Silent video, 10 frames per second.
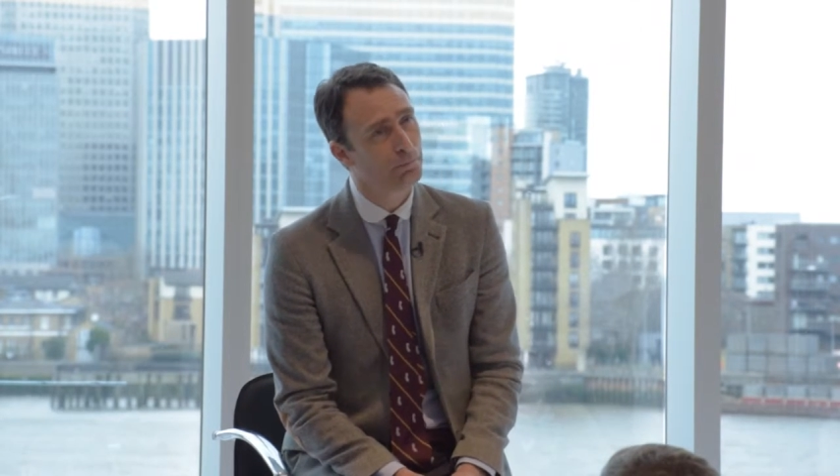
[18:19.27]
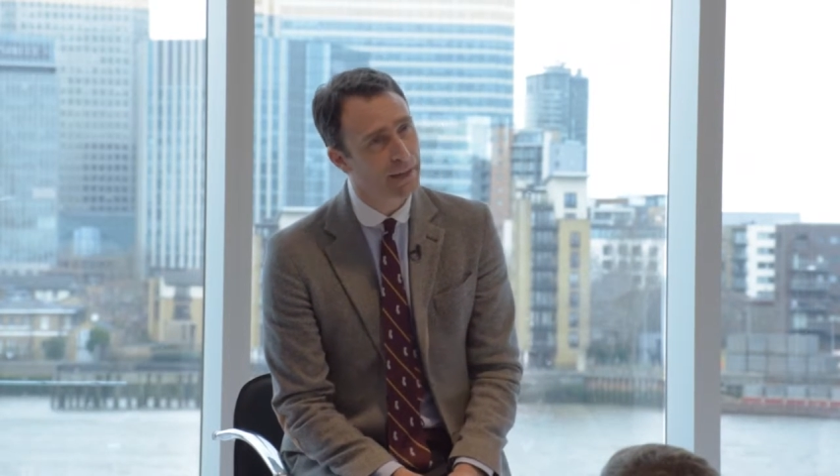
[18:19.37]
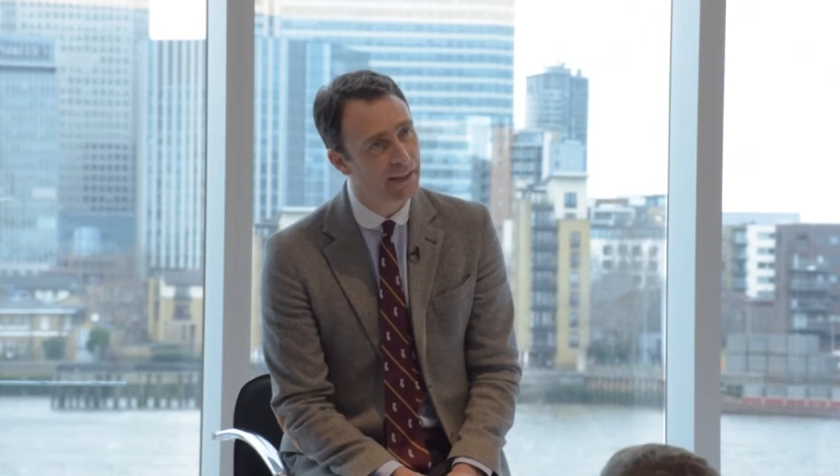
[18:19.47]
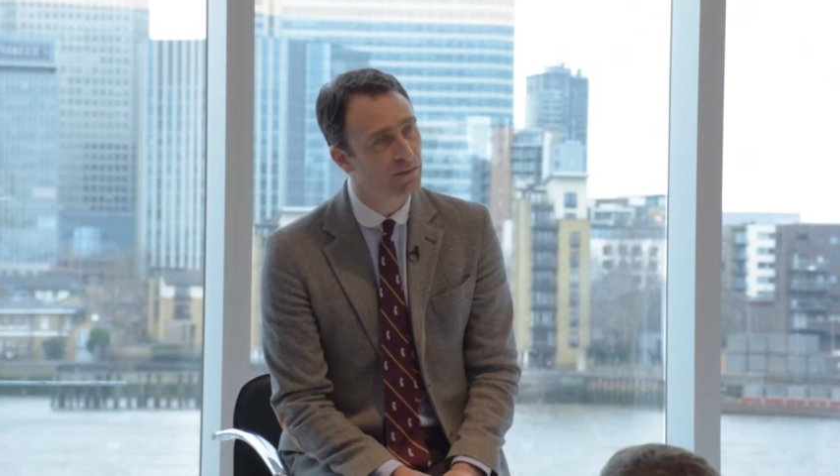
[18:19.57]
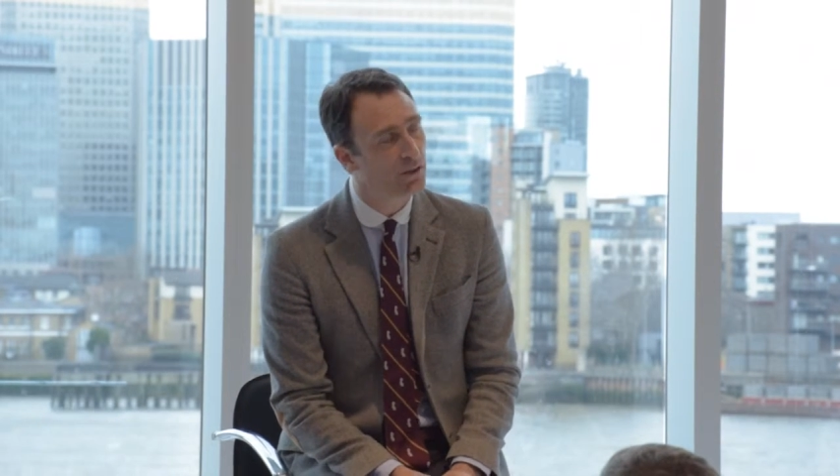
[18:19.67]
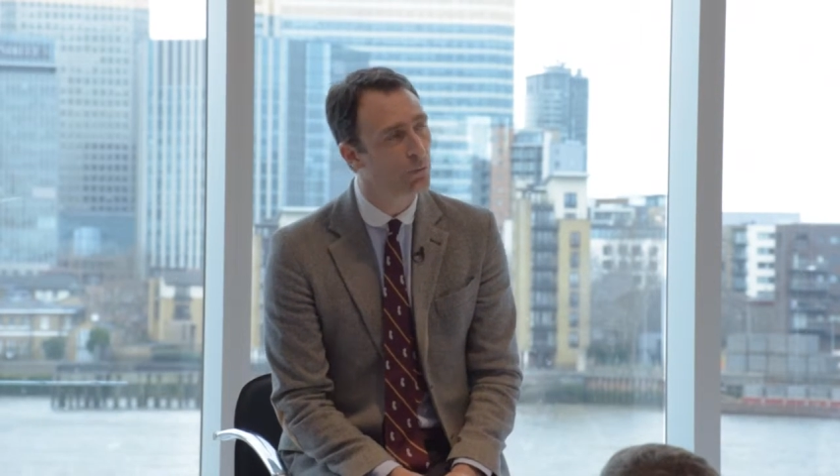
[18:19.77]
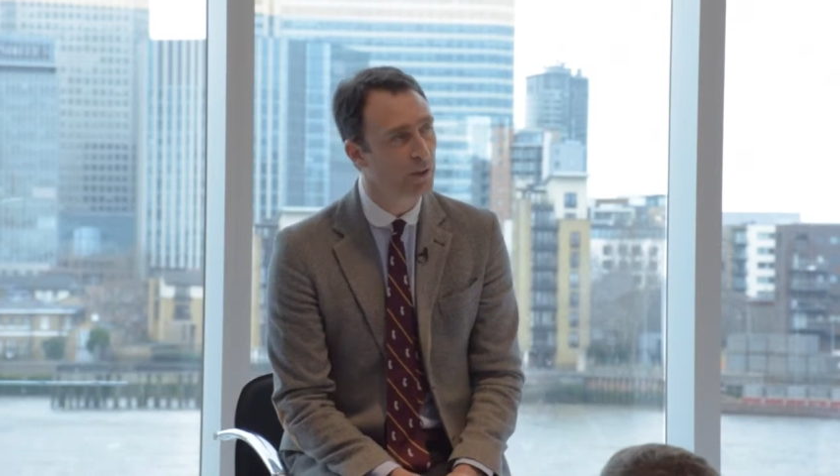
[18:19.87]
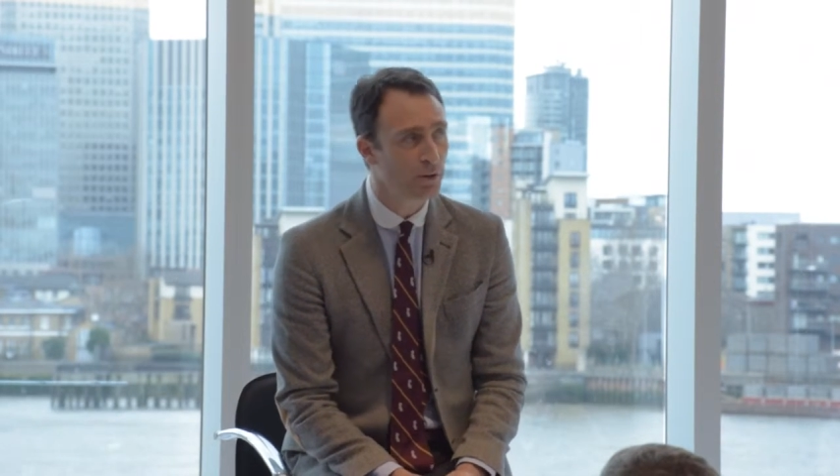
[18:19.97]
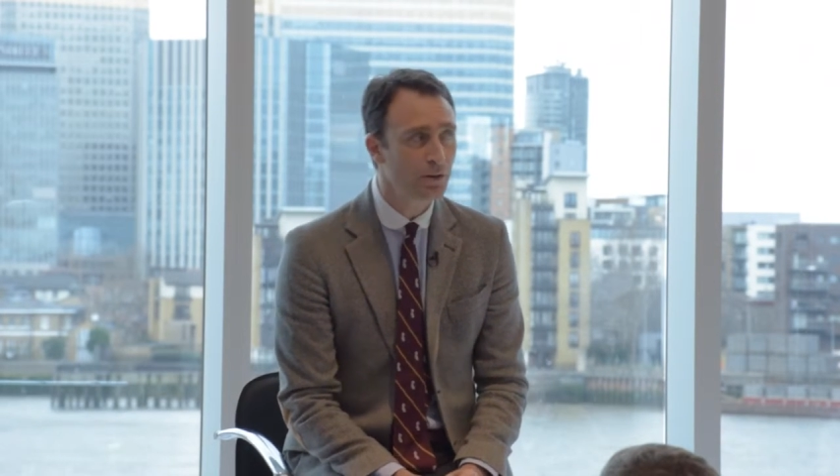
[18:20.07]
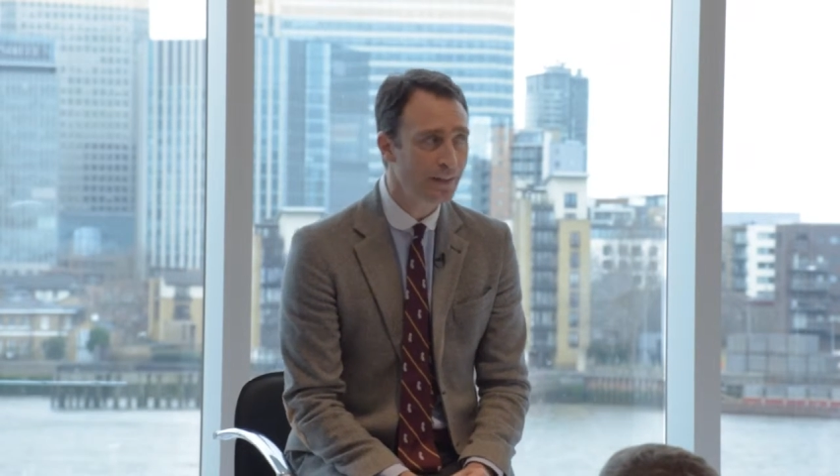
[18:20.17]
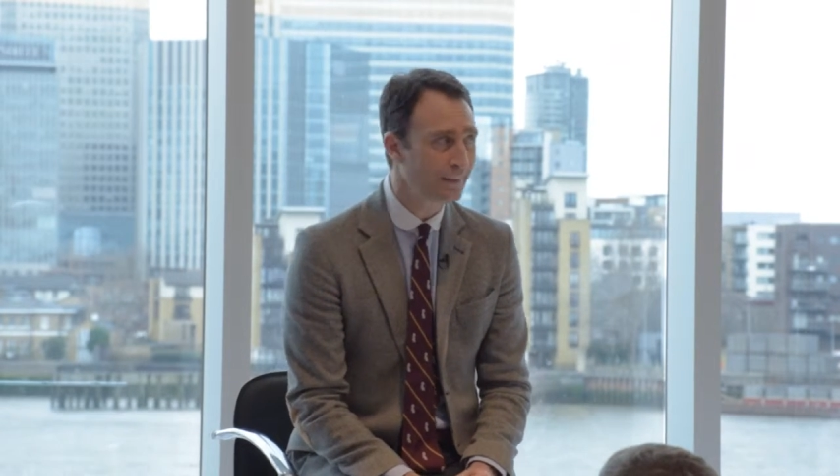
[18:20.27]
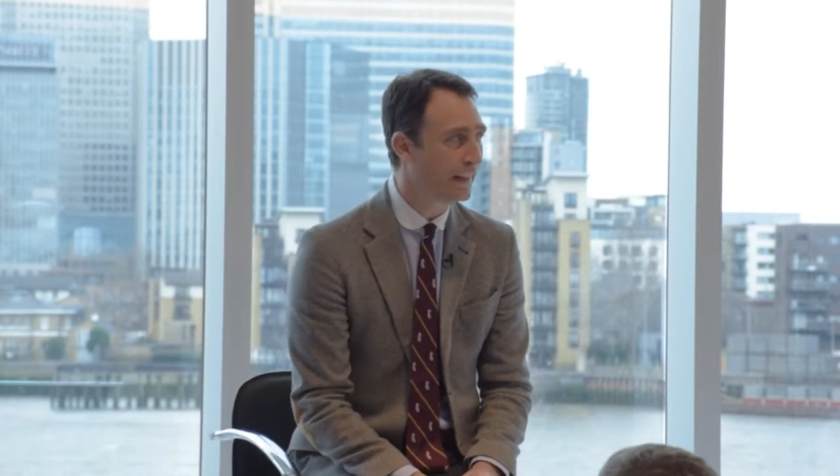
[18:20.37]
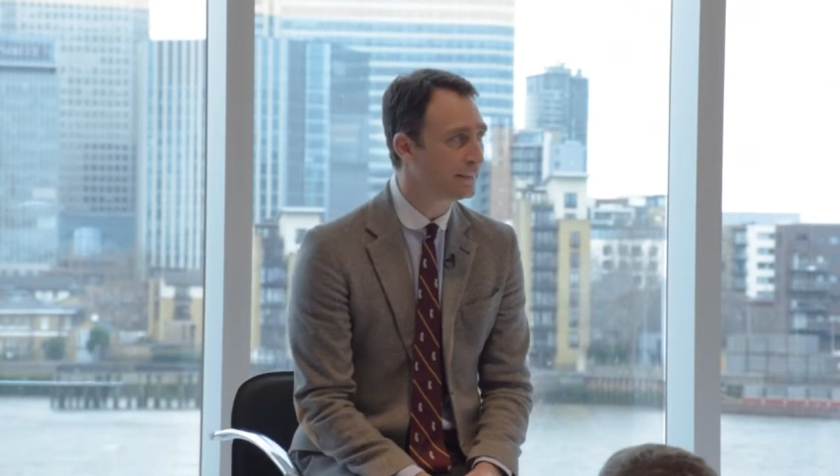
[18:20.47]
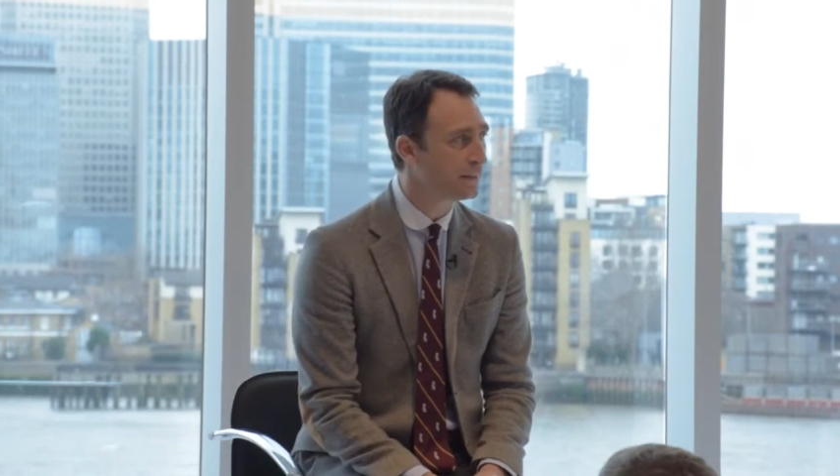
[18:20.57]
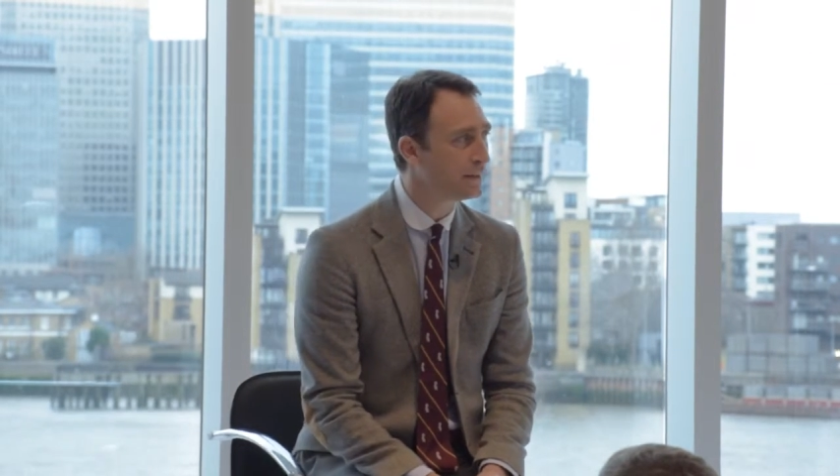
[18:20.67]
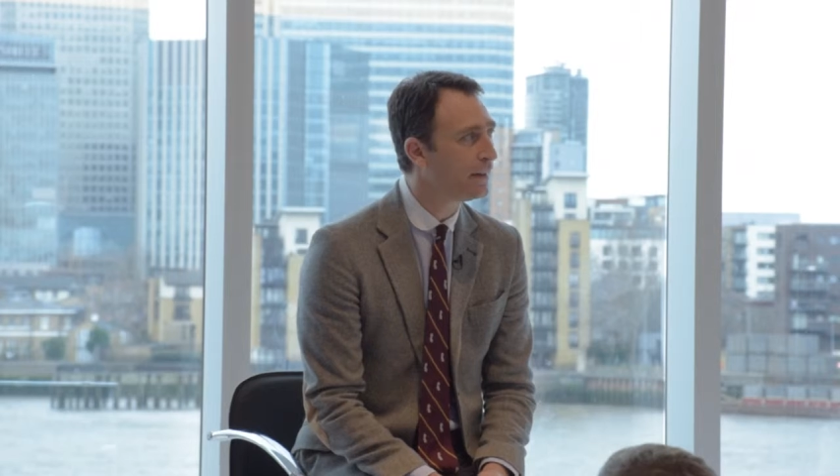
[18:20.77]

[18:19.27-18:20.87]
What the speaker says: place where you can land